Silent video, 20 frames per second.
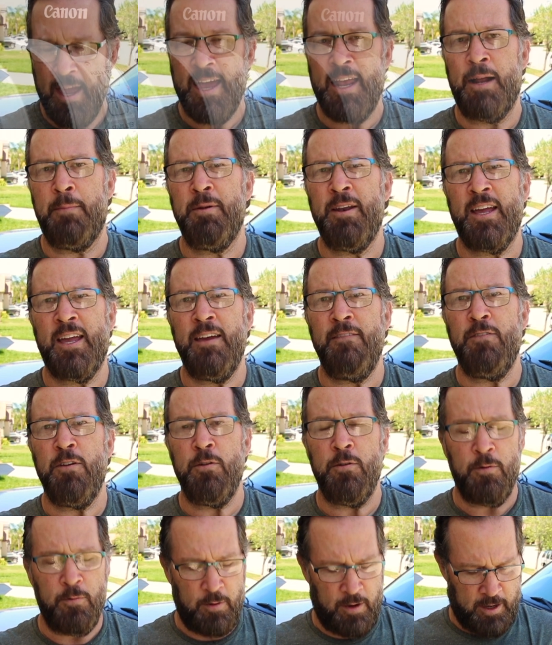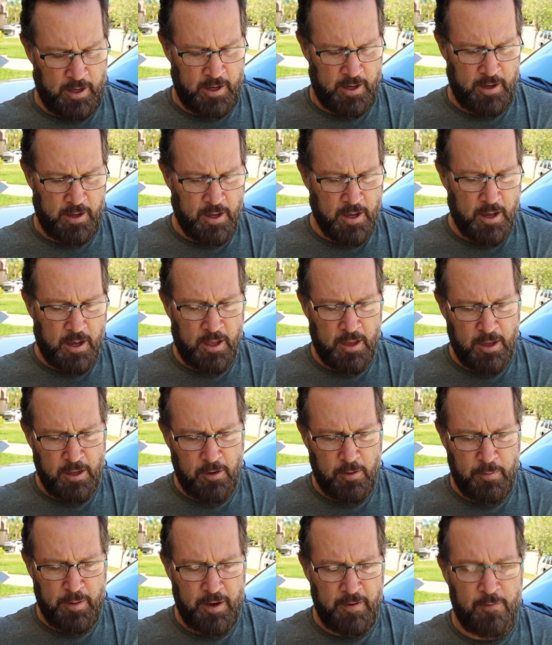and I'm going to give you a
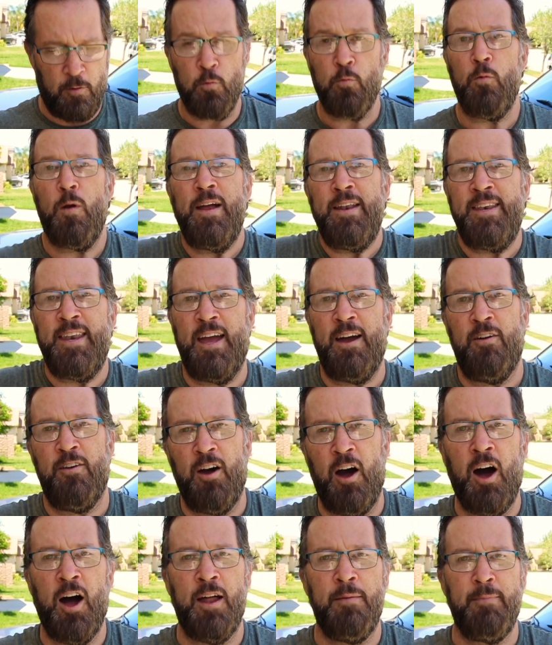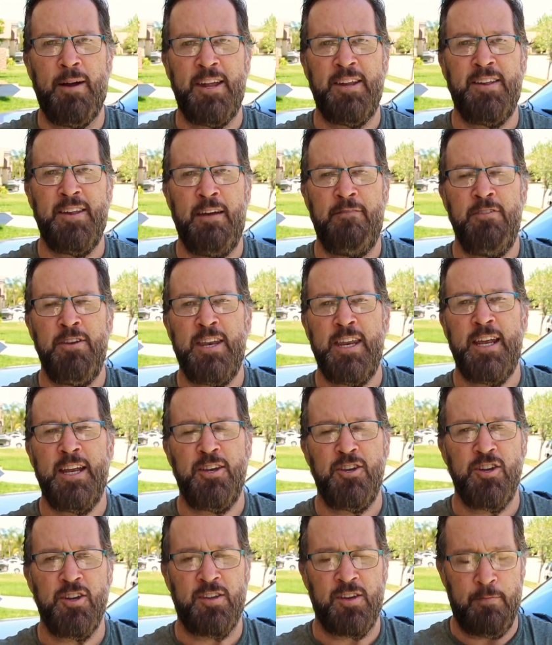little bit of a rundown on my 7D in
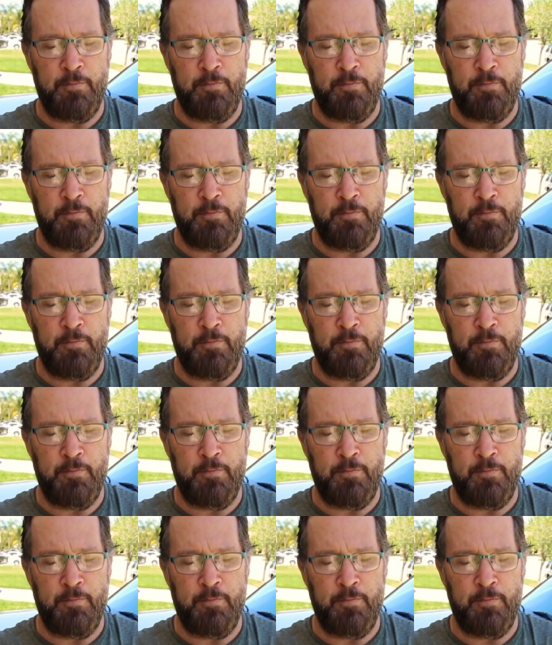just a